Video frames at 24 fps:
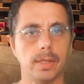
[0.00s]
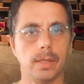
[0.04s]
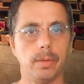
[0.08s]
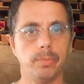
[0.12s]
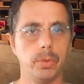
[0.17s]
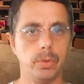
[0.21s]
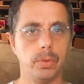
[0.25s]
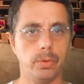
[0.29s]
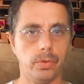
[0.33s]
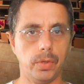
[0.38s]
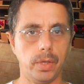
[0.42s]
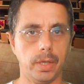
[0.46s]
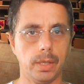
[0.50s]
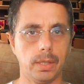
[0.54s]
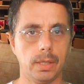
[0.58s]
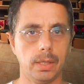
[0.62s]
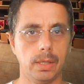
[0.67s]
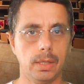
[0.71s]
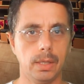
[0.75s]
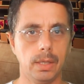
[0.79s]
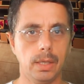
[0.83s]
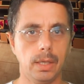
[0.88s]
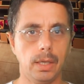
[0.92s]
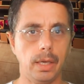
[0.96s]
music
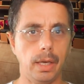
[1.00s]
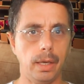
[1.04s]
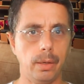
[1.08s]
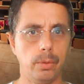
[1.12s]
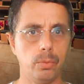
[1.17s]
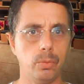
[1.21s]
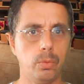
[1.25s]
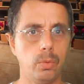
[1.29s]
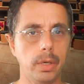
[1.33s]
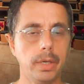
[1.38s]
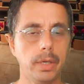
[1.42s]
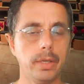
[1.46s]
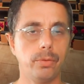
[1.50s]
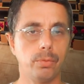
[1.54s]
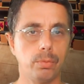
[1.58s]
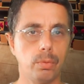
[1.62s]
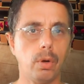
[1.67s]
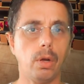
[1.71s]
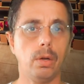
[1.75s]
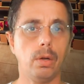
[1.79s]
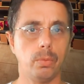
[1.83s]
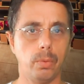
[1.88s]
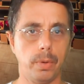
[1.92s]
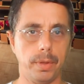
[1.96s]
and what is
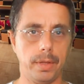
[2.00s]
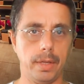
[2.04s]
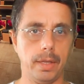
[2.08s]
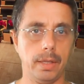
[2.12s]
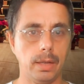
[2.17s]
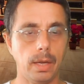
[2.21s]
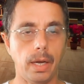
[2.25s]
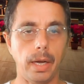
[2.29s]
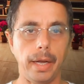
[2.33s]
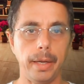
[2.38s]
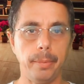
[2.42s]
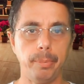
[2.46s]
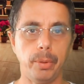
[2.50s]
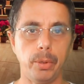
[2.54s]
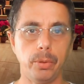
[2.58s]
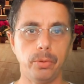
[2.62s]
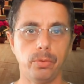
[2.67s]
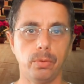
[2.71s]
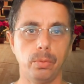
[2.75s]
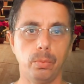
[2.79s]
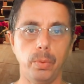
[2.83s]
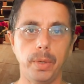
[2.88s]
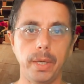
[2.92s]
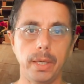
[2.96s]
wrong with it. I
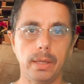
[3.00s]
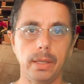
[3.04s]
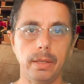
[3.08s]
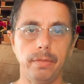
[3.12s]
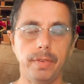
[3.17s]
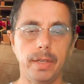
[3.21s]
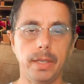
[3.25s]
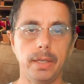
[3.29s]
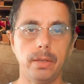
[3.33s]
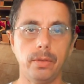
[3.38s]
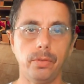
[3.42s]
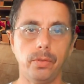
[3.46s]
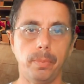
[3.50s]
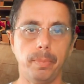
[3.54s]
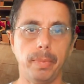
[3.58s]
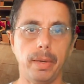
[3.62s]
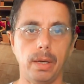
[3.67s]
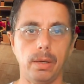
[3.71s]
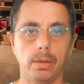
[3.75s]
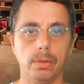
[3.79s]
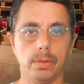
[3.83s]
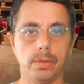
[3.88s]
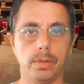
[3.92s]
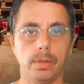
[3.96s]
post weekly videos
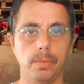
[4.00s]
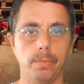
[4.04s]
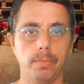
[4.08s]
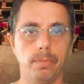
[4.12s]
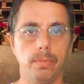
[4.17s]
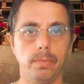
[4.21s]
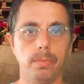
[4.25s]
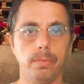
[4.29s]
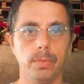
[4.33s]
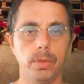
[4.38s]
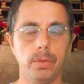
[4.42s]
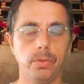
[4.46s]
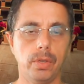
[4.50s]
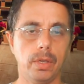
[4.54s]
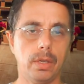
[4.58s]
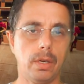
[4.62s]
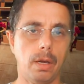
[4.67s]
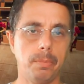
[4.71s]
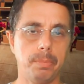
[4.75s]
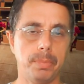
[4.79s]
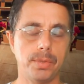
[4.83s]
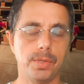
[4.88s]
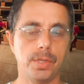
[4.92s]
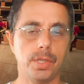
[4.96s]
about music
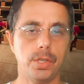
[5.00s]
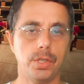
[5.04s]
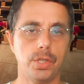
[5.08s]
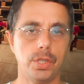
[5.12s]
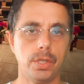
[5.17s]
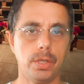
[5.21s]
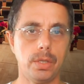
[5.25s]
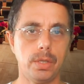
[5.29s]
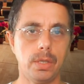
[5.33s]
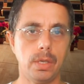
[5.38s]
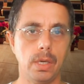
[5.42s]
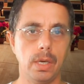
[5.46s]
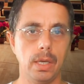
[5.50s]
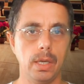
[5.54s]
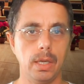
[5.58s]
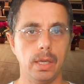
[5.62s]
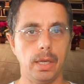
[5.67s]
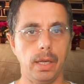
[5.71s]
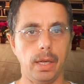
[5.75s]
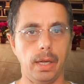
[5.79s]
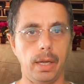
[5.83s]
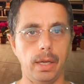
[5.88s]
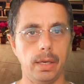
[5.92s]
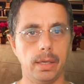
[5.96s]
composition
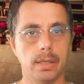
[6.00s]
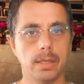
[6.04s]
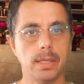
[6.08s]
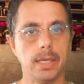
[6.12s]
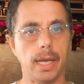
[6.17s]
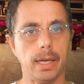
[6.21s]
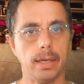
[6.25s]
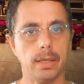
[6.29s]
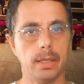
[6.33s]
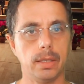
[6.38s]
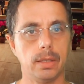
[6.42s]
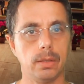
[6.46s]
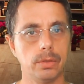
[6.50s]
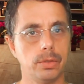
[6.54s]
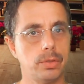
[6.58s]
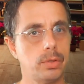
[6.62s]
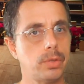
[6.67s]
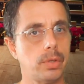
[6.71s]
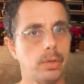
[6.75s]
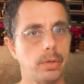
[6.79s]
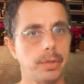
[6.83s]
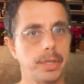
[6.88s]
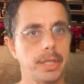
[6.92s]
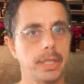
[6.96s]
and technical
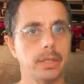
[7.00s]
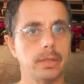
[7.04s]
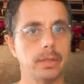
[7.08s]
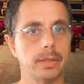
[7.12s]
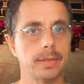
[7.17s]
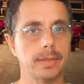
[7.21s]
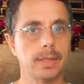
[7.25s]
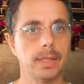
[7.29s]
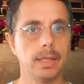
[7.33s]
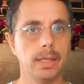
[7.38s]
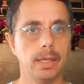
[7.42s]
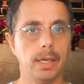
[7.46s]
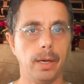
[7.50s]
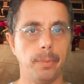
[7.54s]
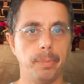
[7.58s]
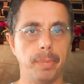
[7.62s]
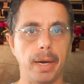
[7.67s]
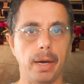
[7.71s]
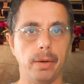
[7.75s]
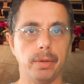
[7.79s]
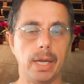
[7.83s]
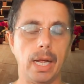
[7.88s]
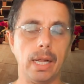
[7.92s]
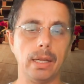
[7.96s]
tutorials
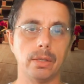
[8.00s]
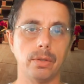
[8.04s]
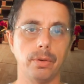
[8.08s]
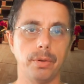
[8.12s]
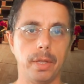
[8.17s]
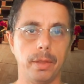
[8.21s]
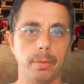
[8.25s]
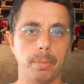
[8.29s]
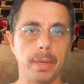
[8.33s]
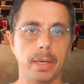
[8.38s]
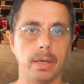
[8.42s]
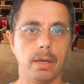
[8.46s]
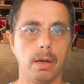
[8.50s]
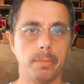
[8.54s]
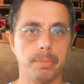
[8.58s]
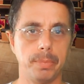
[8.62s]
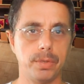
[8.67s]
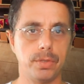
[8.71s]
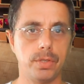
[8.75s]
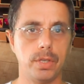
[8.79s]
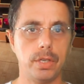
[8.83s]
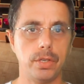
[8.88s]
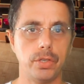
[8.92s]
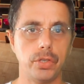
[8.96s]
about algorithmic
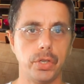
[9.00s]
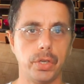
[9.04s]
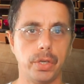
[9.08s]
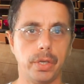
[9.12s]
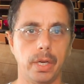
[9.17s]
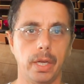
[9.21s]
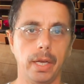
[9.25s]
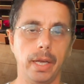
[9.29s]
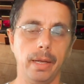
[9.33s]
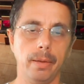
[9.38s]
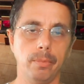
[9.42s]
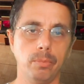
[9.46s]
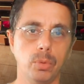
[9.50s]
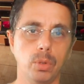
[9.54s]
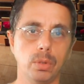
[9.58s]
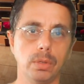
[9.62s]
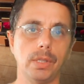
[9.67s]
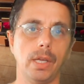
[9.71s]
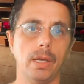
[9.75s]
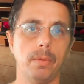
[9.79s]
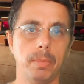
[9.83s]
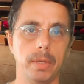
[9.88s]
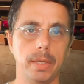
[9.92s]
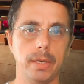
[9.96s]
composition and
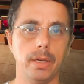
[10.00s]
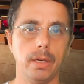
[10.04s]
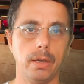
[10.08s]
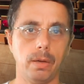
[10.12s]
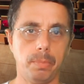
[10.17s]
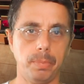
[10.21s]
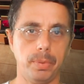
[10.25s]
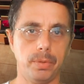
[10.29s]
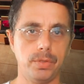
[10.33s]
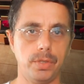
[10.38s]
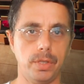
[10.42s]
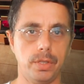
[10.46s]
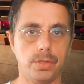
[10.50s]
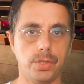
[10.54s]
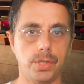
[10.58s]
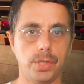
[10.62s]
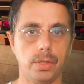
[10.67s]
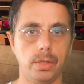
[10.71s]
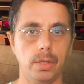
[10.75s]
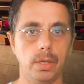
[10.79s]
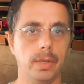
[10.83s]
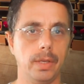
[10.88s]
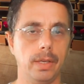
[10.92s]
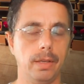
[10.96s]
multimedia
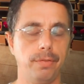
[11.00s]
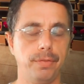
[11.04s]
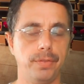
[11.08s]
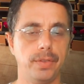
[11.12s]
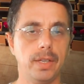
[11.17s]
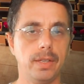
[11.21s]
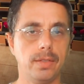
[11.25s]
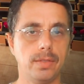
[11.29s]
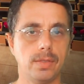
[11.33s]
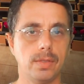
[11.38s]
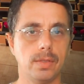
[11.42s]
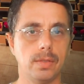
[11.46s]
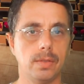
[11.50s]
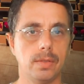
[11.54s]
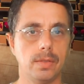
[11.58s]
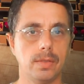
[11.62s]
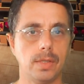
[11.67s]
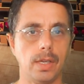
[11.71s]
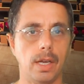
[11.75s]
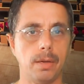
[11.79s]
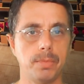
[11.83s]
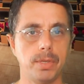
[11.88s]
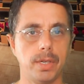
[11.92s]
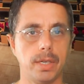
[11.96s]
composition. If these
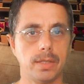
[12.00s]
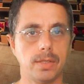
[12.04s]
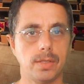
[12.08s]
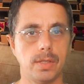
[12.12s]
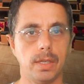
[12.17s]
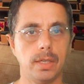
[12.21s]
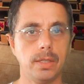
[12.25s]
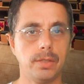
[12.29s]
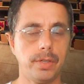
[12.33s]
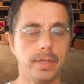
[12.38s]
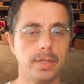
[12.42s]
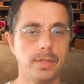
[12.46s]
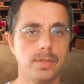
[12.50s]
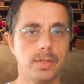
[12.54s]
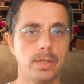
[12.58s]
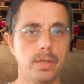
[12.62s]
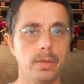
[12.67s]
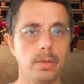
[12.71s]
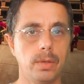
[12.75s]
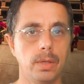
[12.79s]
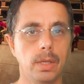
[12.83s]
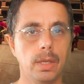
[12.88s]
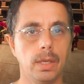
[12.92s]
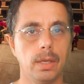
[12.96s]
subjects interest
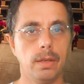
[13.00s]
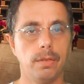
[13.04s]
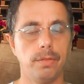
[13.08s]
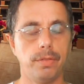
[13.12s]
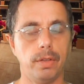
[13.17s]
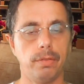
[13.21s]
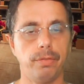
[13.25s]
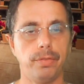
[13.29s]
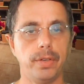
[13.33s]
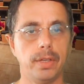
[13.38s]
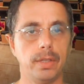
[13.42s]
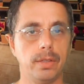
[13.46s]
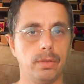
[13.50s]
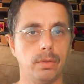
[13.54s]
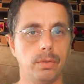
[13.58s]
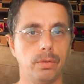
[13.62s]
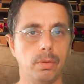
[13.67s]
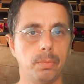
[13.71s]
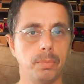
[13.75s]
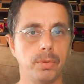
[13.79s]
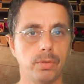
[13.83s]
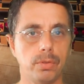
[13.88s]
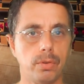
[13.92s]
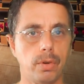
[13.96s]
you, feel free to
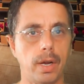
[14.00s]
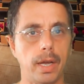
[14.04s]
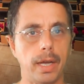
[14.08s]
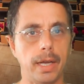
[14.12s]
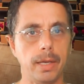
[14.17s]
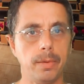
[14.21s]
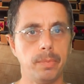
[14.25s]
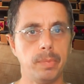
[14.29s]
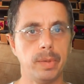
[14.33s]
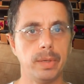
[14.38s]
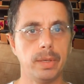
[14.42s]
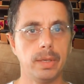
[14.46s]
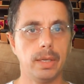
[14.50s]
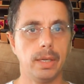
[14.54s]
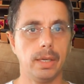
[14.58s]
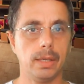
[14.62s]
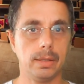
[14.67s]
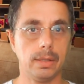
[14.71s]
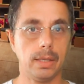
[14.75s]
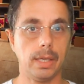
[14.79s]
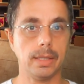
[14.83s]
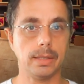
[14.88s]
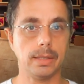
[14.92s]
subscribe and like